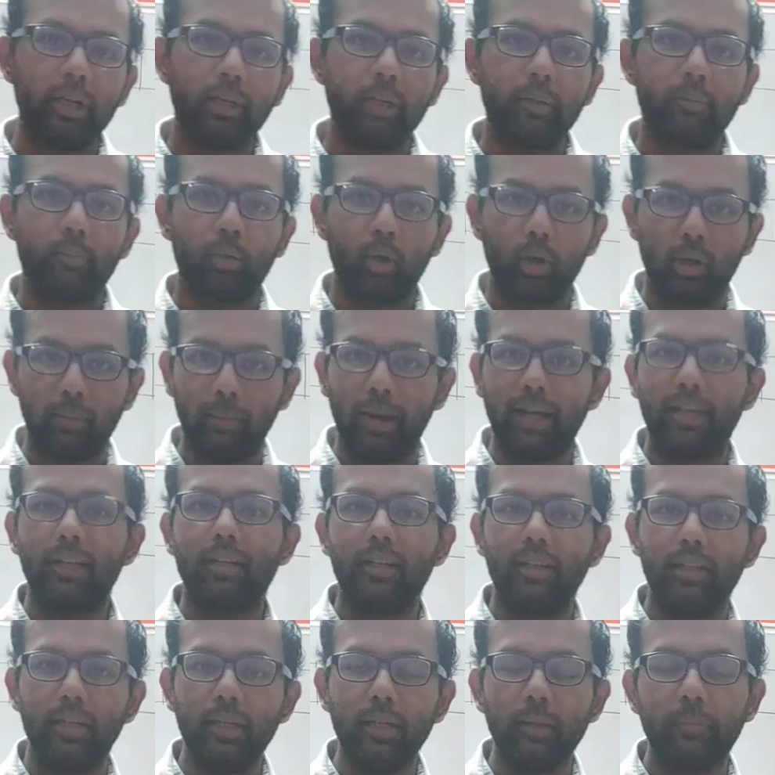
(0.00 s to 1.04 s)
it
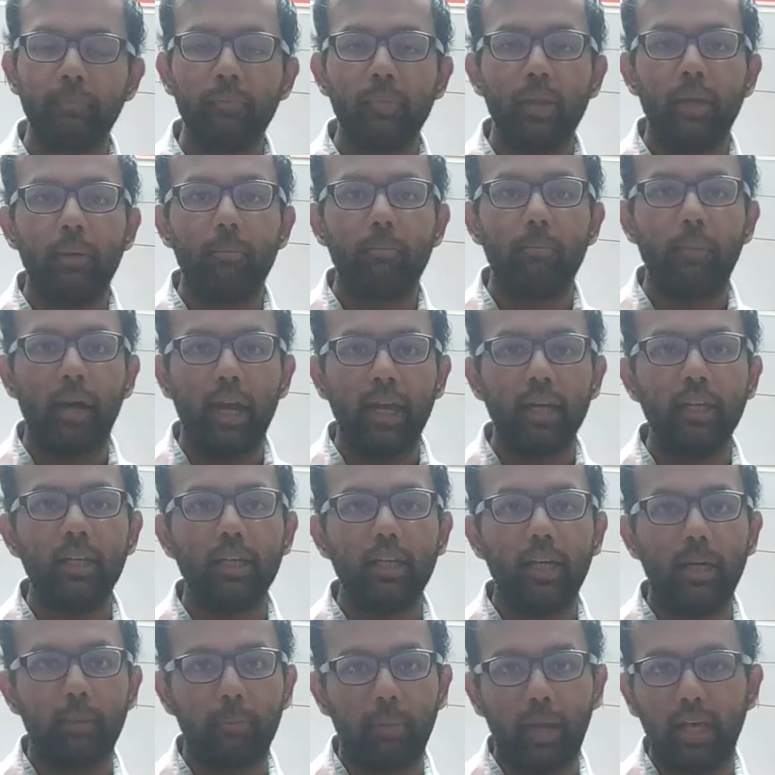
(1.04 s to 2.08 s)
programmatically by
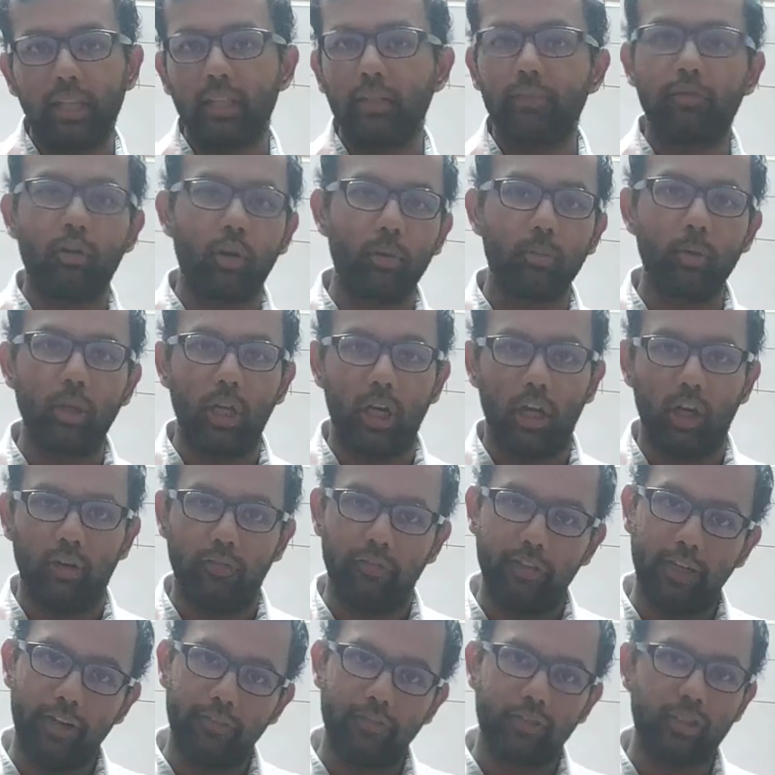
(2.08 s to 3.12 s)
applying the formula of
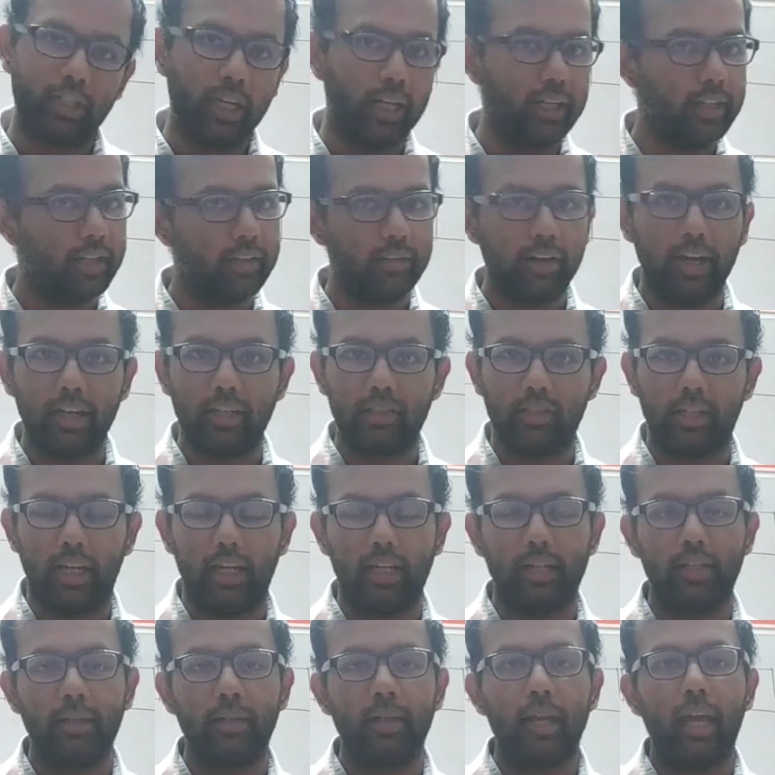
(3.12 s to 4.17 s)
left child and right child.
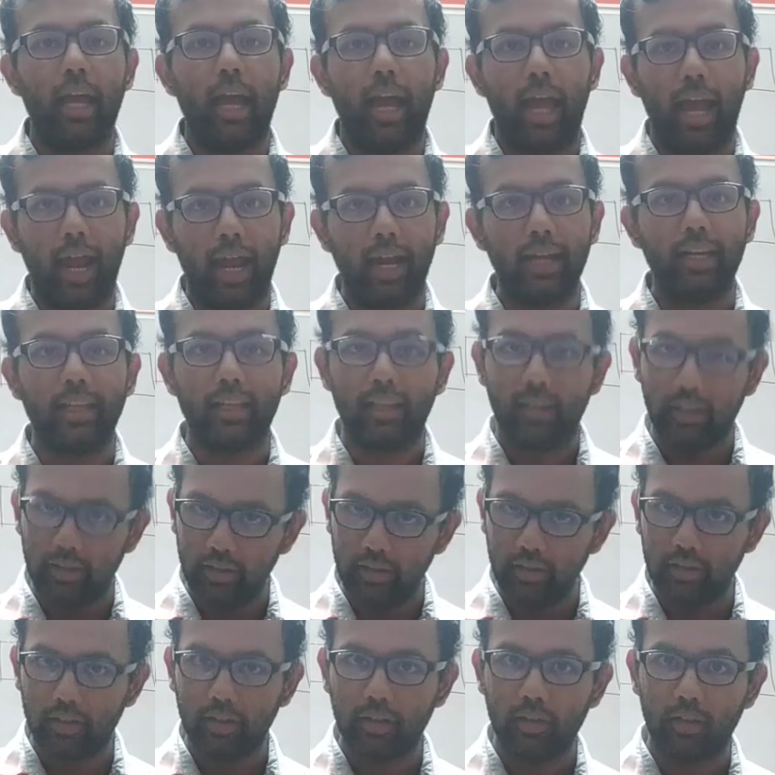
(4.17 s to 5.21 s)
And
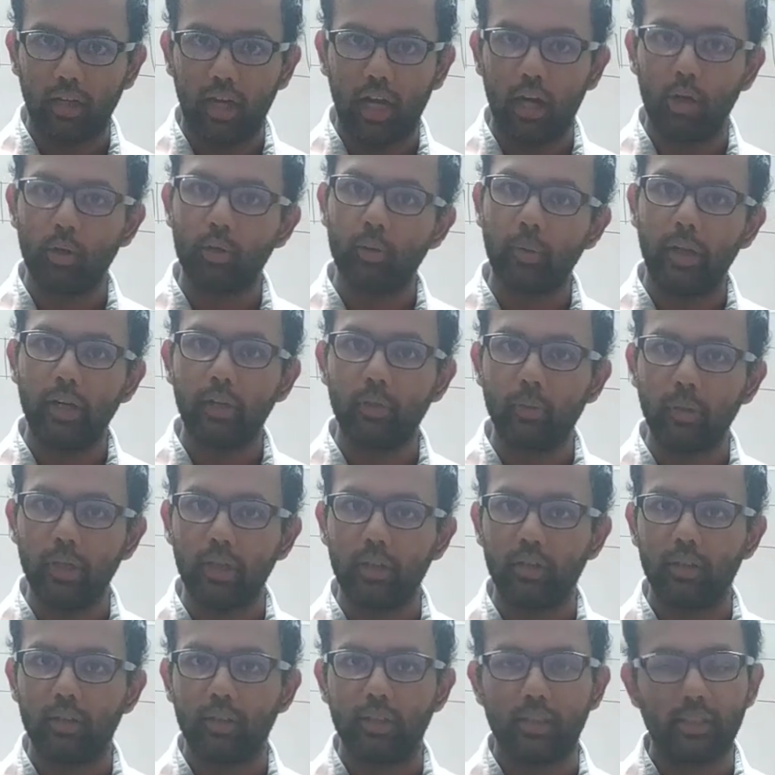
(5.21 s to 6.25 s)
here, how do I do it?
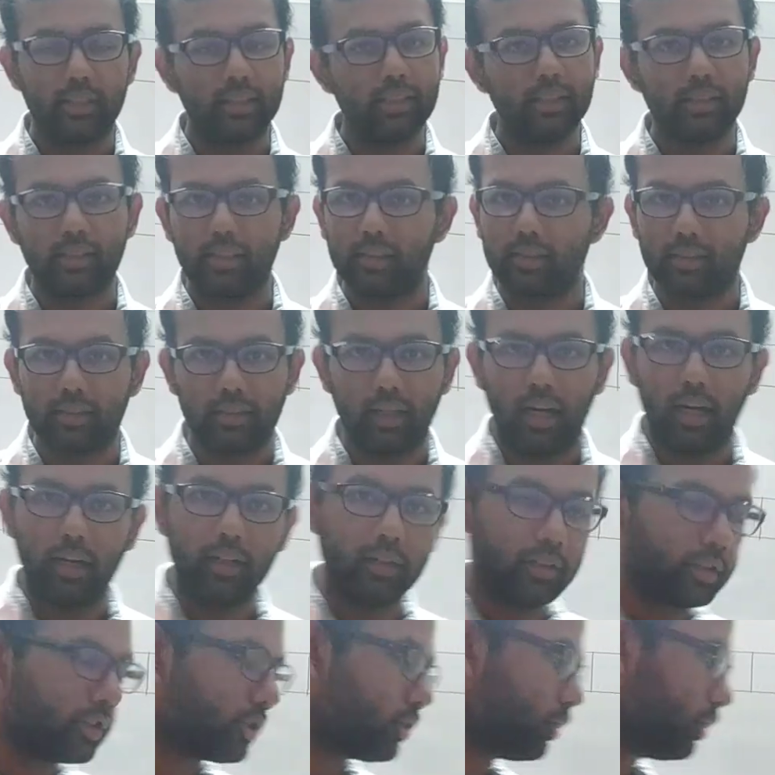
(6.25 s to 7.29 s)
Since it's
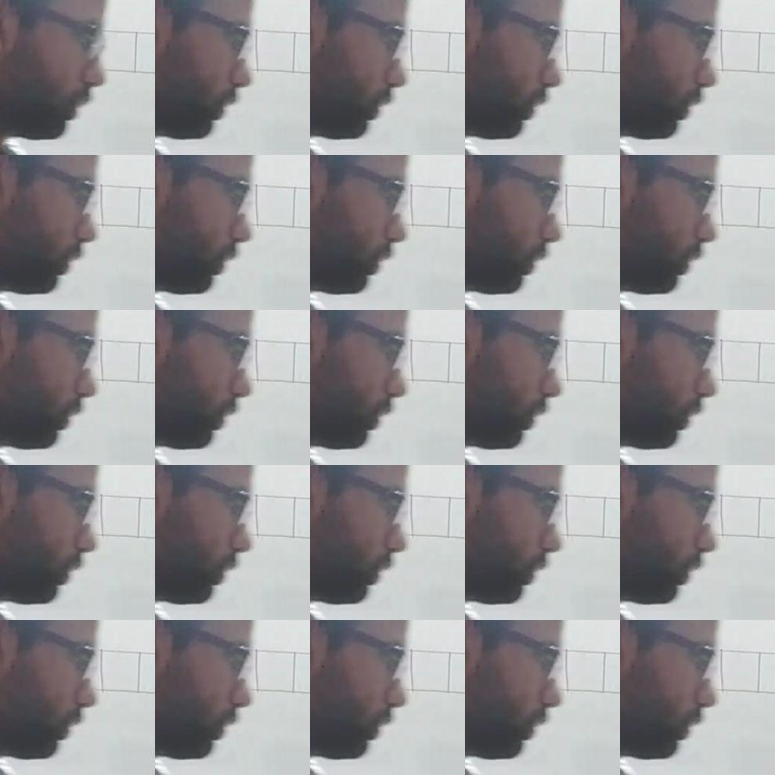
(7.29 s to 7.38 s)
understood